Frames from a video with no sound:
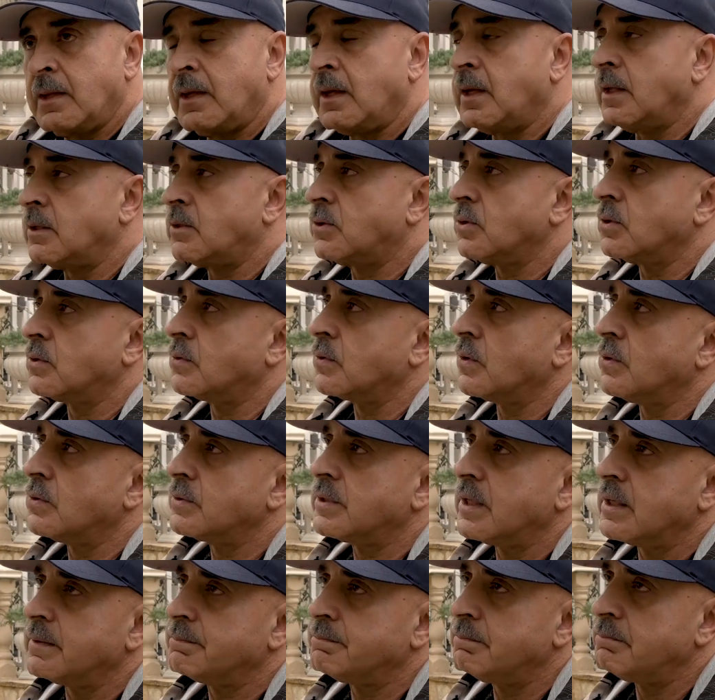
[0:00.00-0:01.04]
And to grow
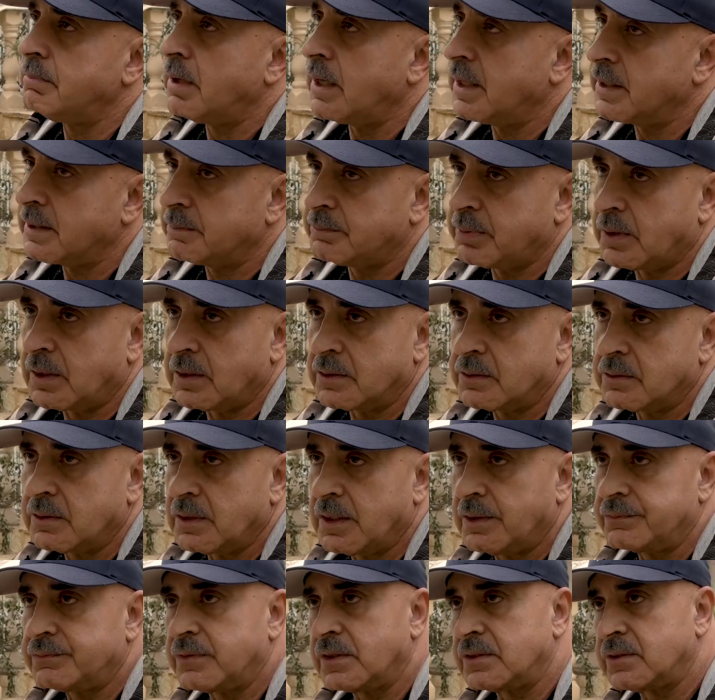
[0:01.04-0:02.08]
that body part, you
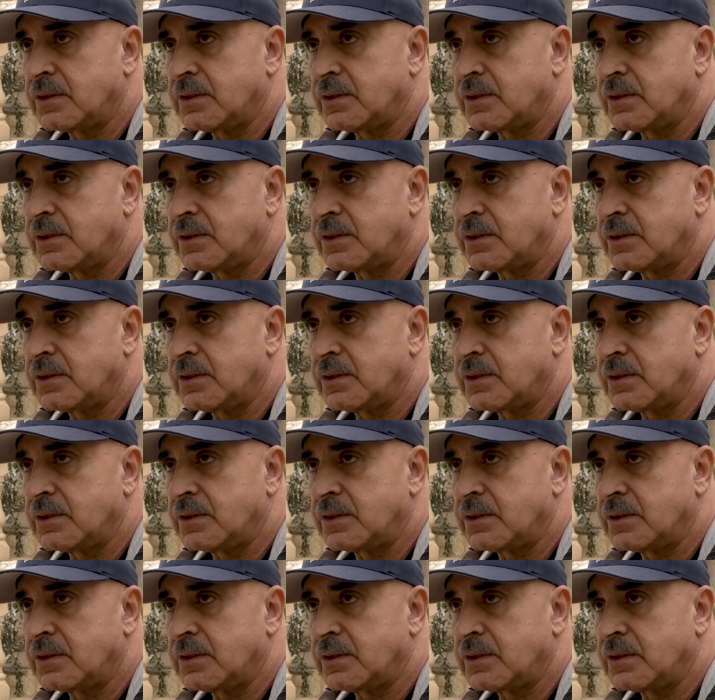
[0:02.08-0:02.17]
have to